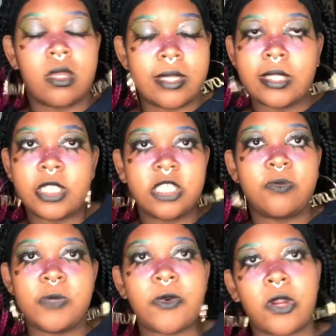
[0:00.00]
These
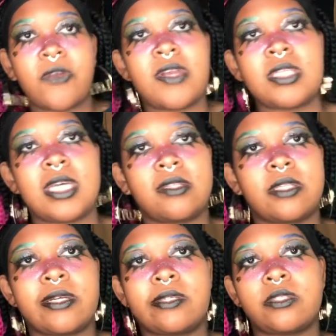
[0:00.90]
people are crazy out
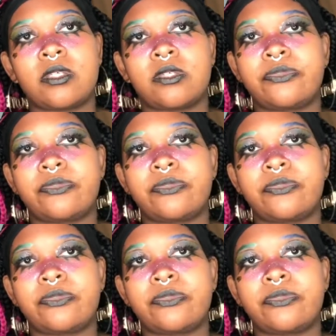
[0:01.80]
there, so